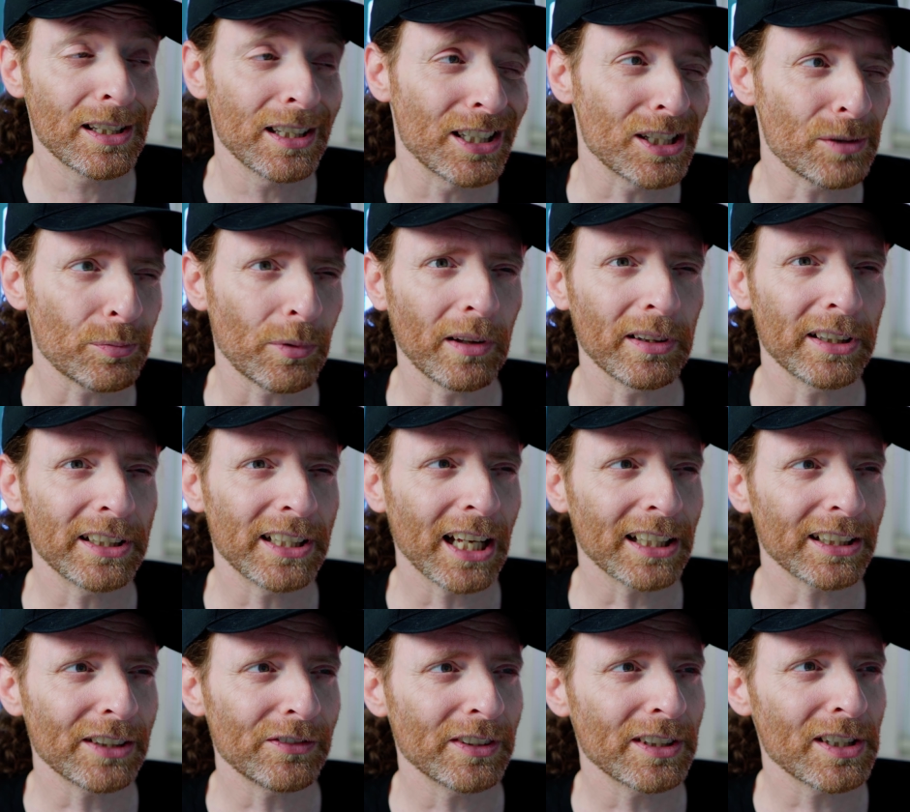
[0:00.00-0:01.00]
It's probably
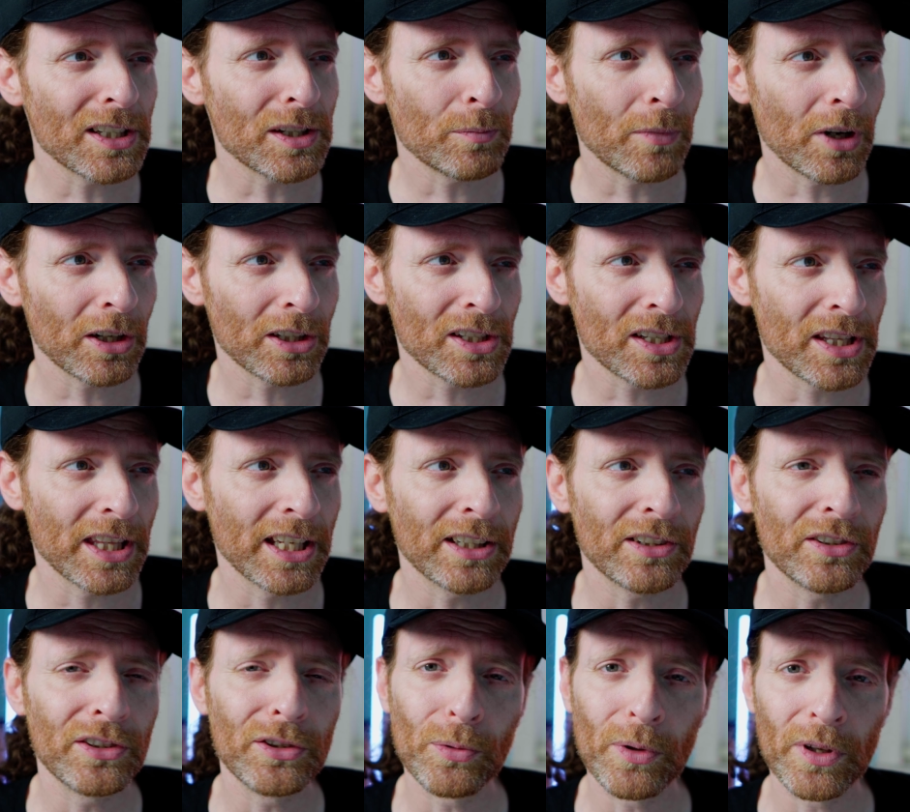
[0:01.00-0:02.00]
not even the smartest thing
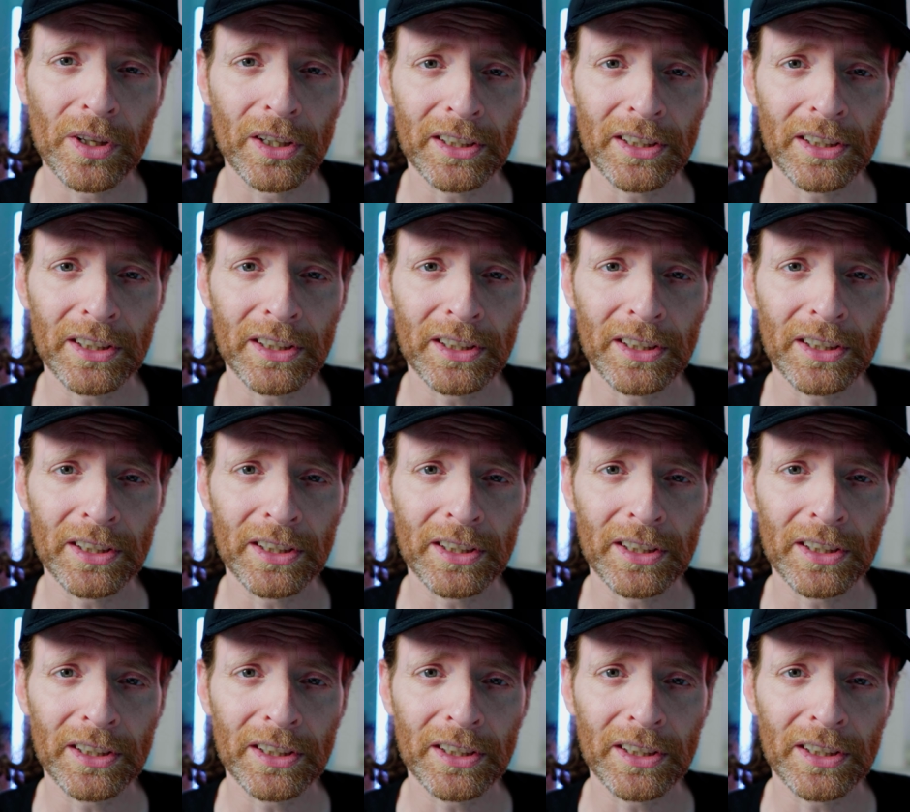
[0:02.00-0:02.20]
to do with a